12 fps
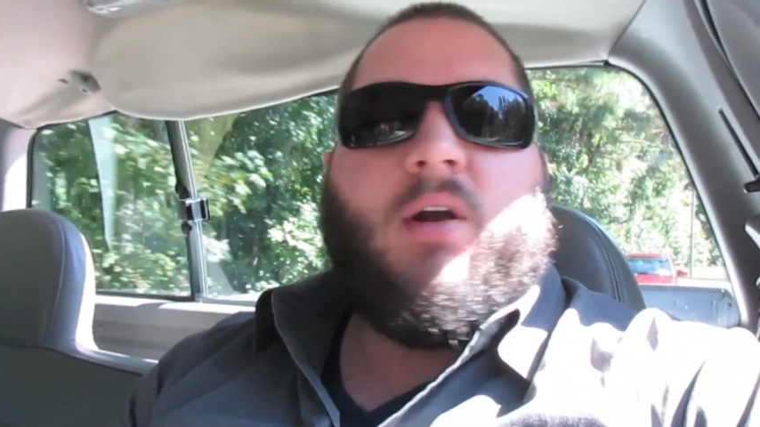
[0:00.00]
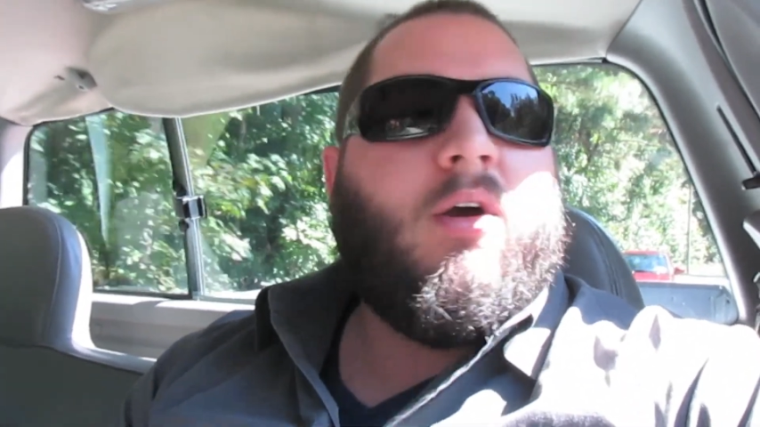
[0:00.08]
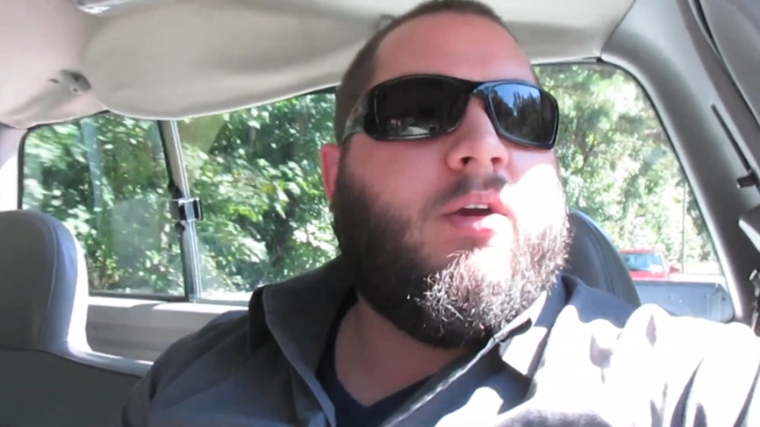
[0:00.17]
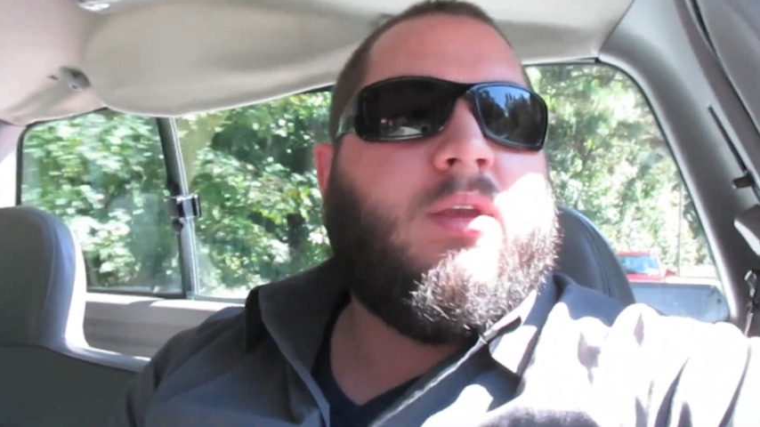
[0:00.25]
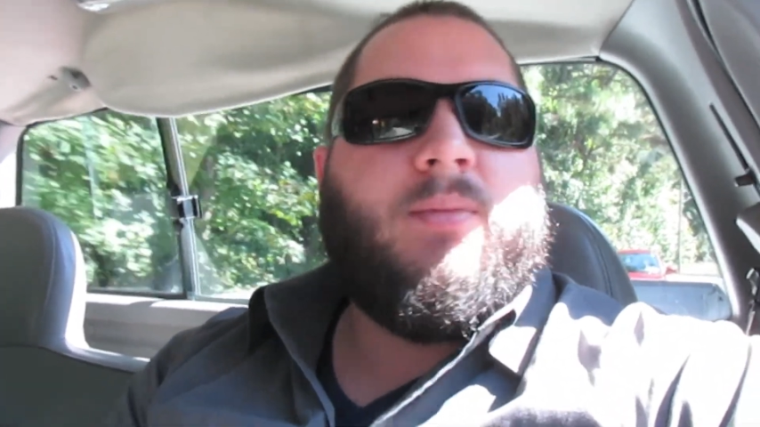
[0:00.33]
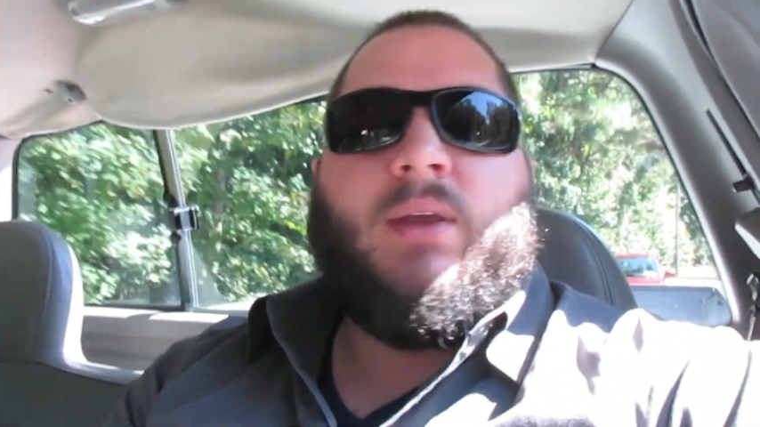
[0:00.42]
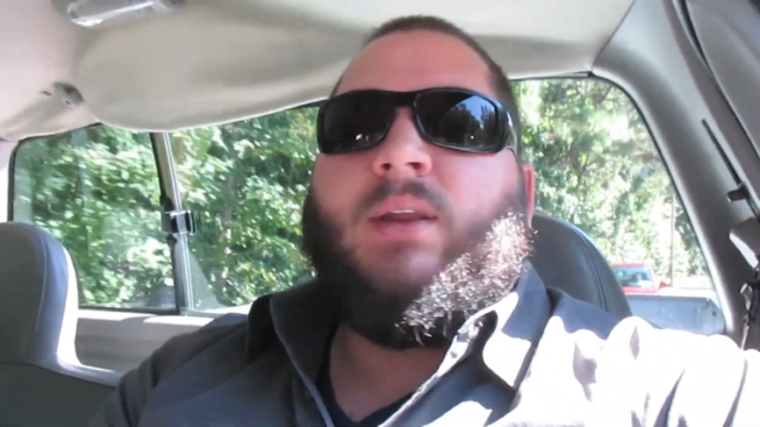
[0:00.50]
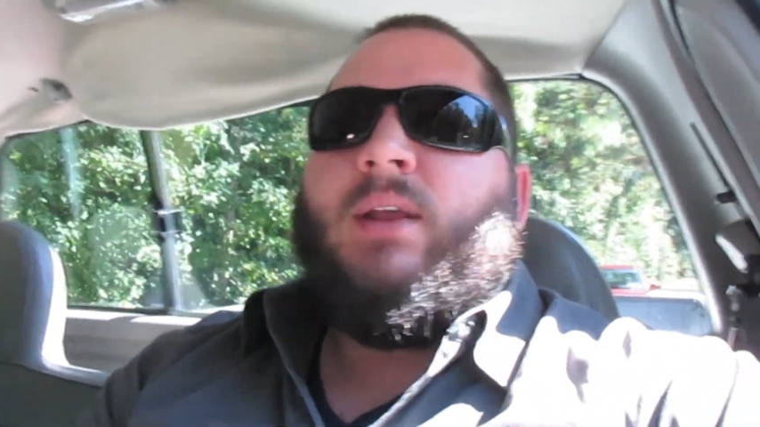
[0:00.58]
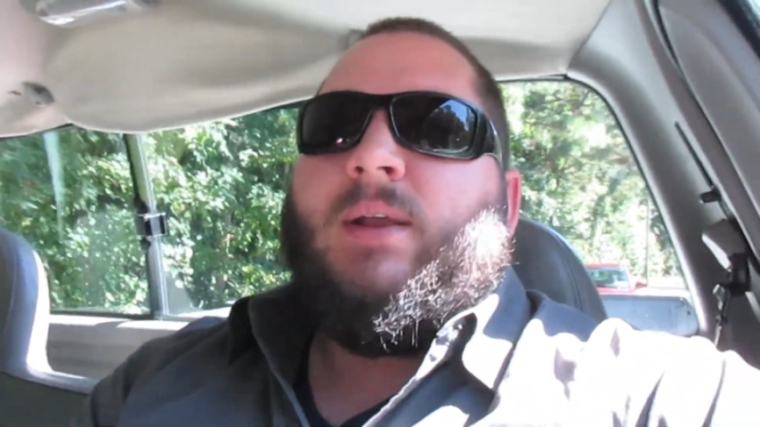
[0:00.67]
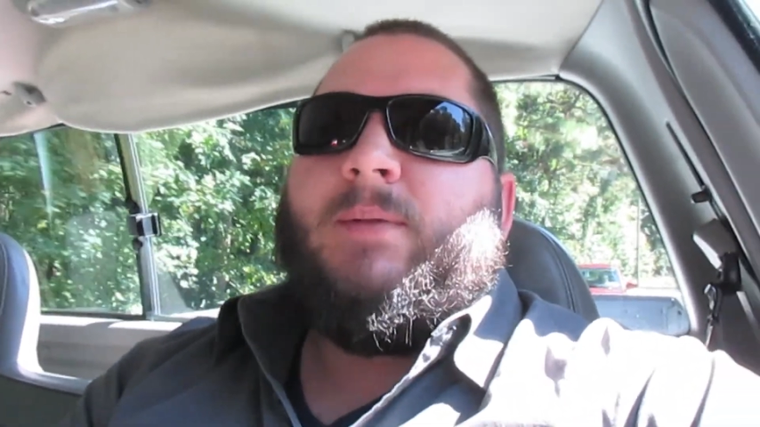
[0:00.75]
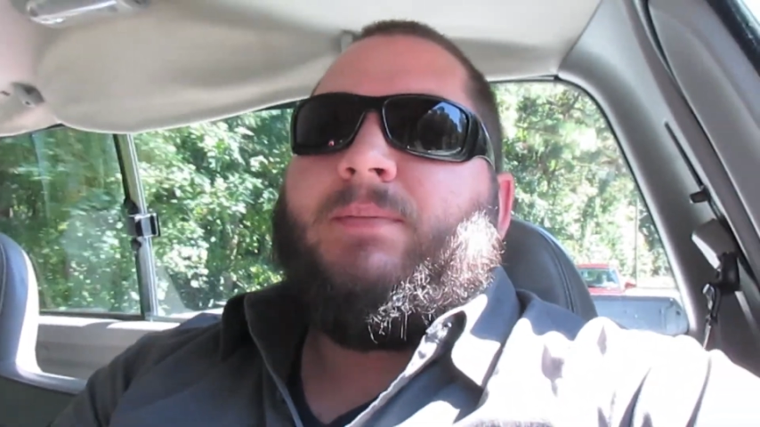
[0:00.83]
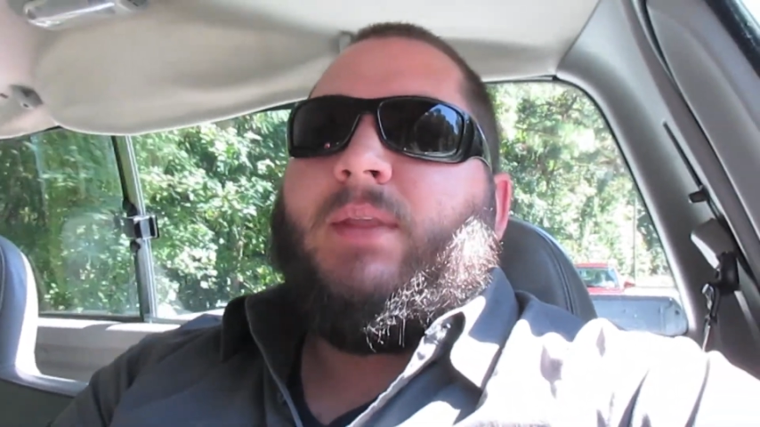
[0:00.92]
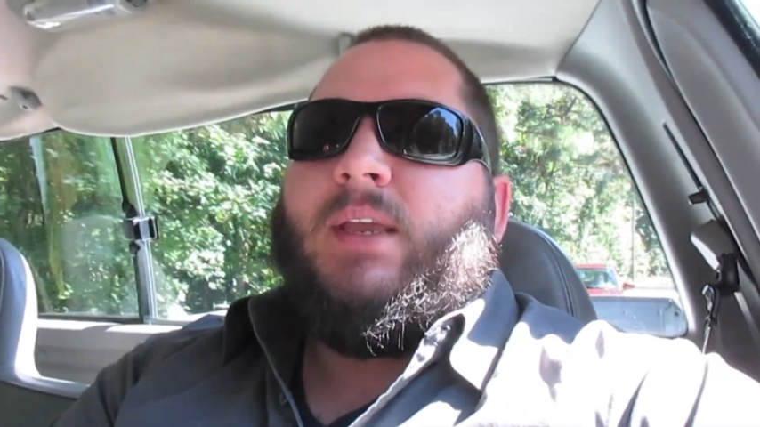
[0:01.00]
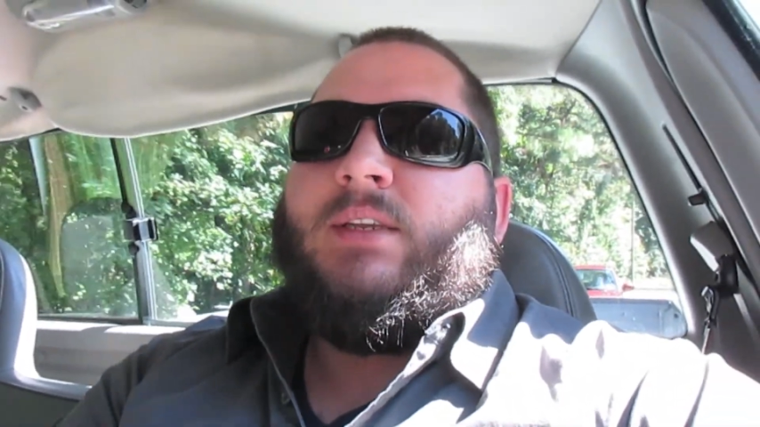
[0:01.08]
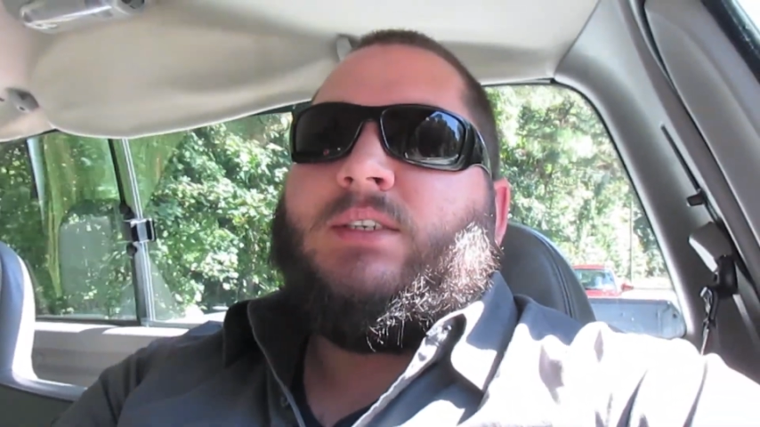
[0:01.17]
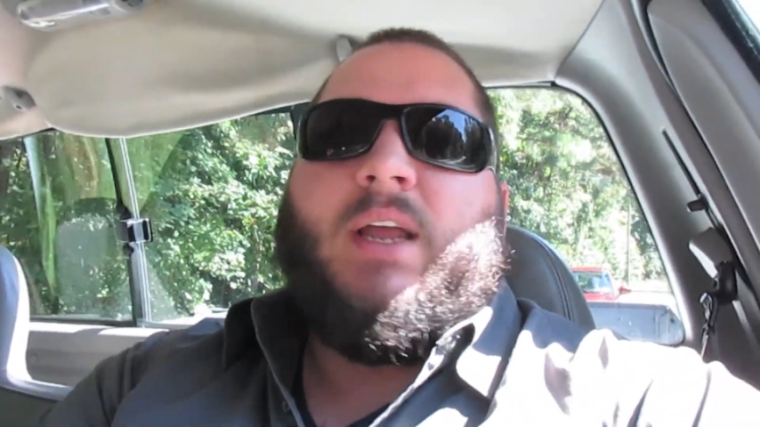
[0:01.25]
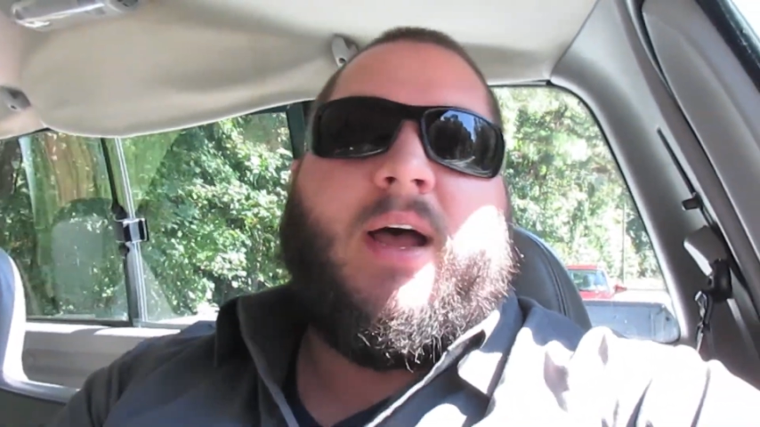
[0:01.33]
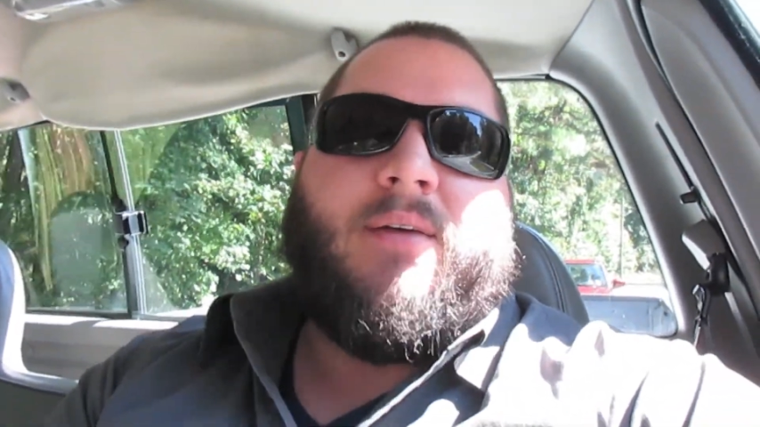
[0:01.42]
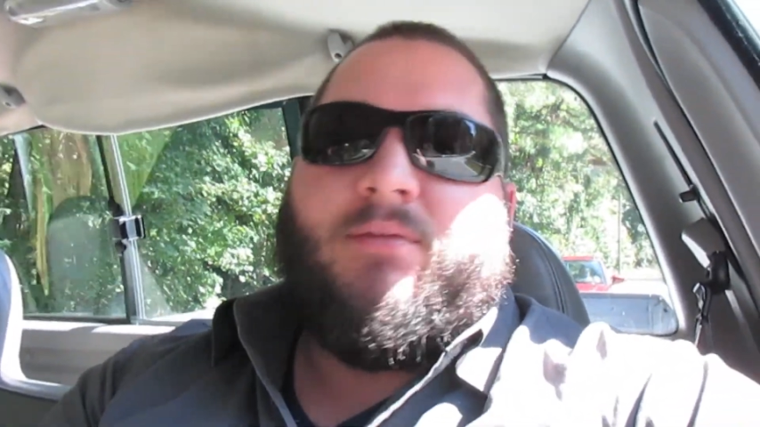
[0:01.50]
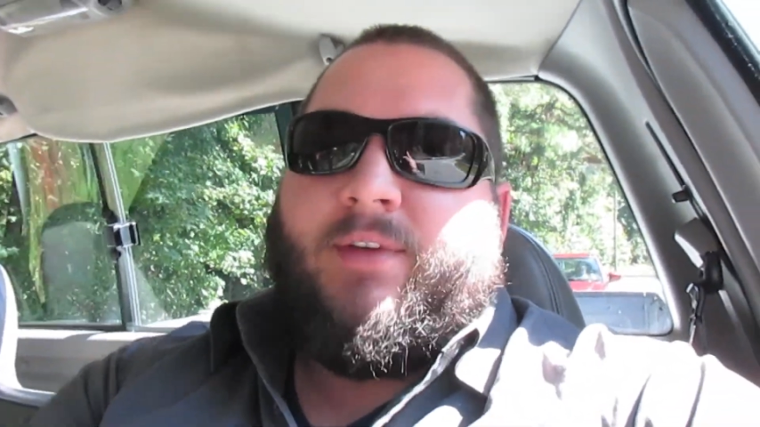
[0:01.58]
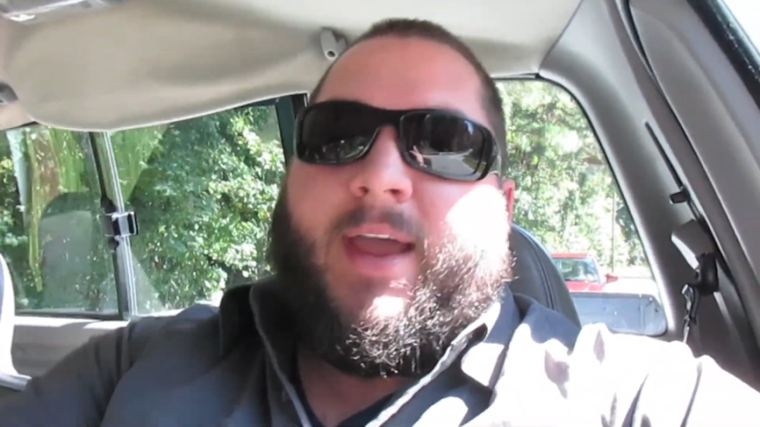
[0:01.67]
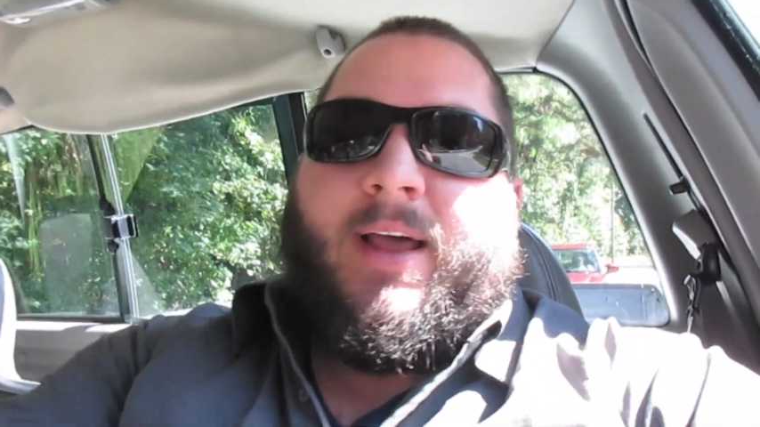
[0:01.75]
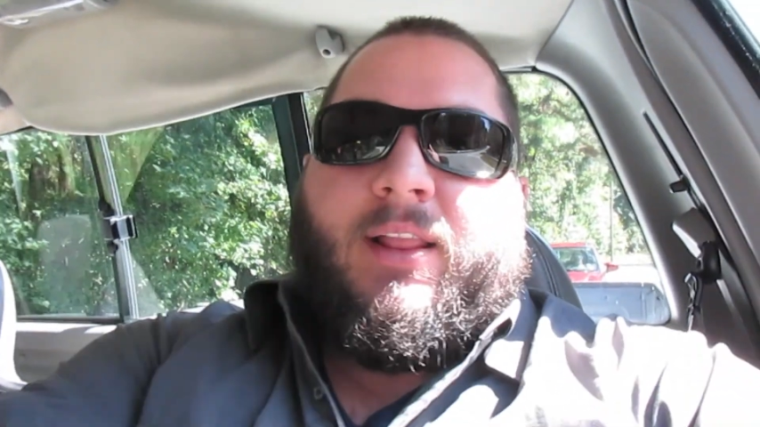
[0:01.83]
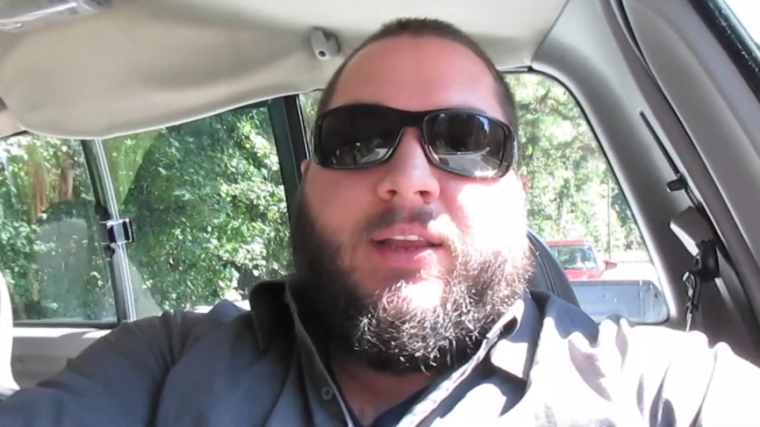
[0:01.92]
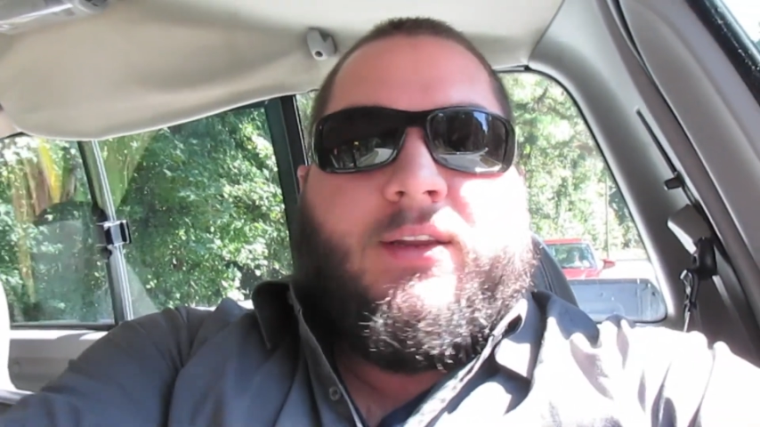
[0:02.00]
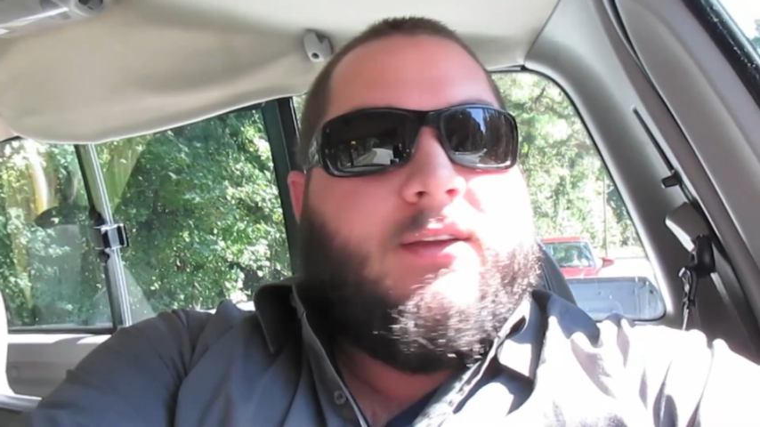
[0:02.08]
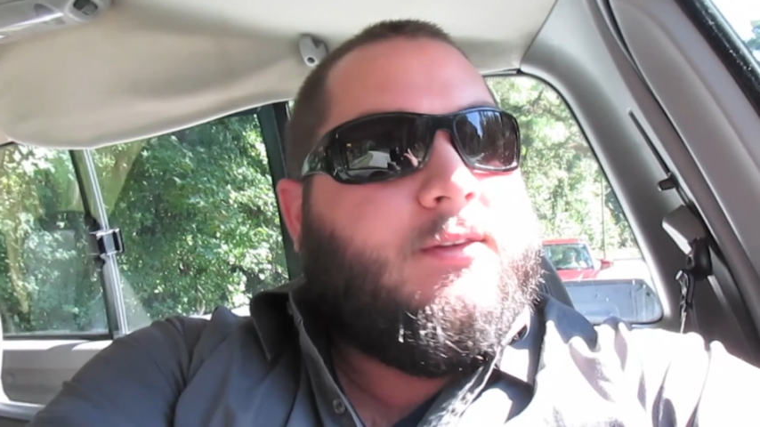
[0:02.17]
argument is not valid.